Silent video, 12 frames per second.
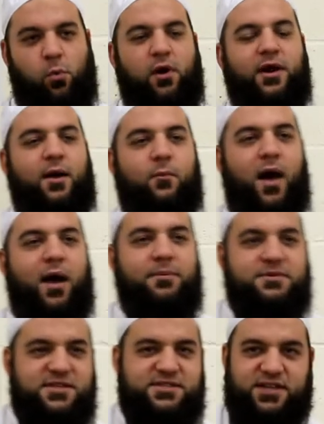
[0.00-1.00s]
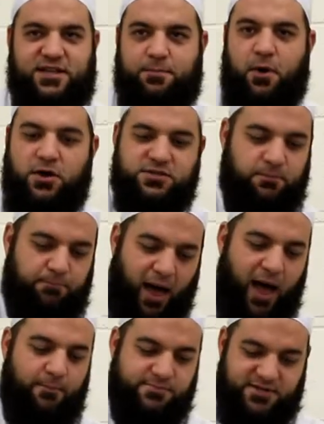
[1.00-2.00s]
what, what happens is that the person
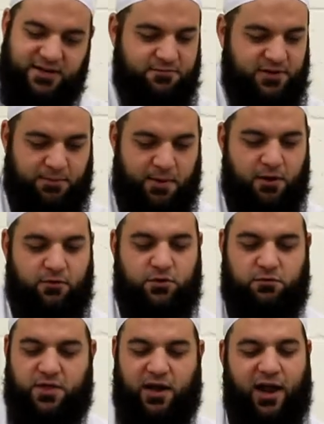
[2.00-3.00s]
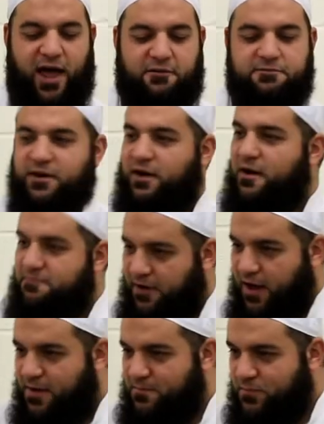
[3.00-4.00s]
perhaps lived the period of their life in
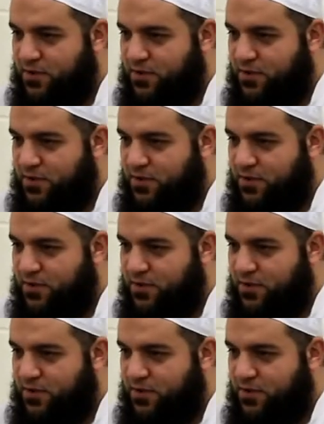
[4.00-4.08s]
ghafla.